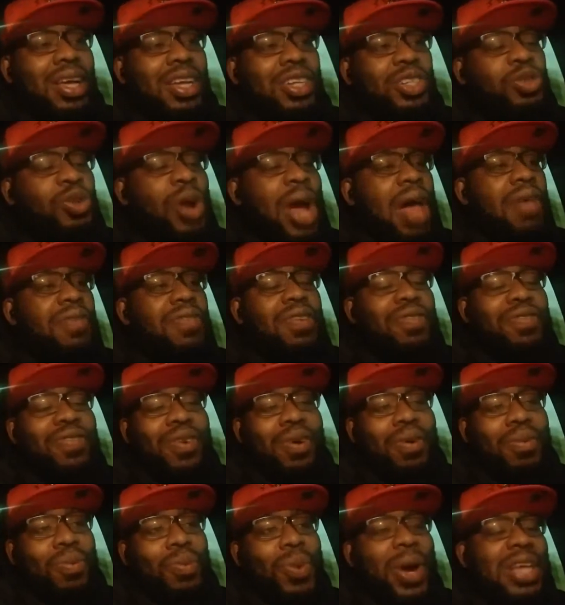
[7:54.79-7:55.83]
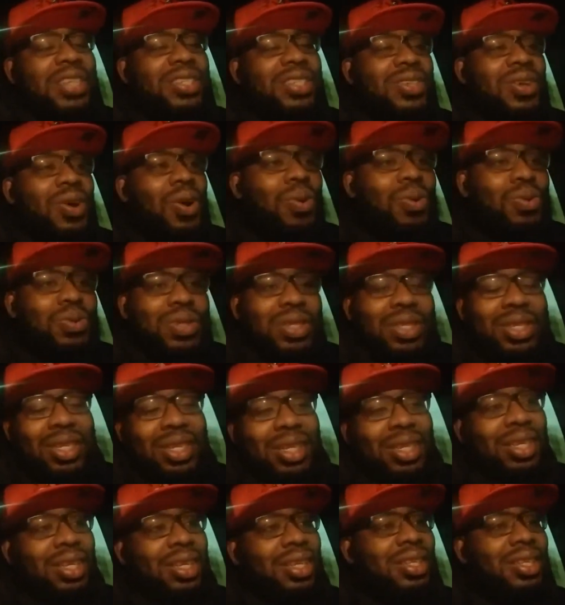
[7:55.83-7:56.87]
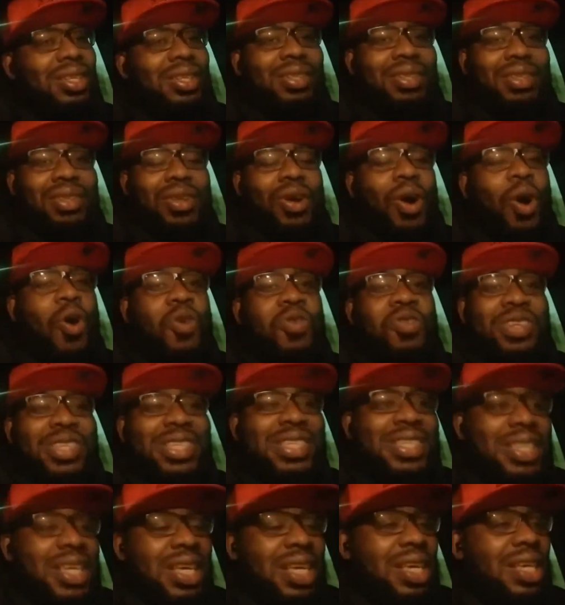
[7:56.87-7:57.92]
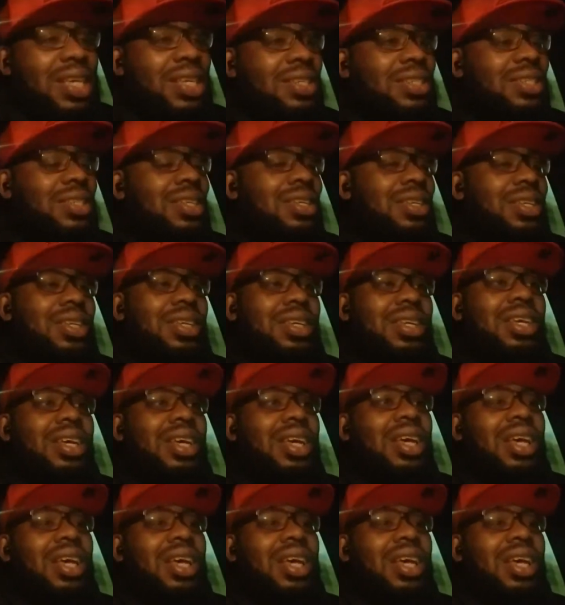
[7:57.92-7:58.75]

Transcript: traveling from West Coast to overseas to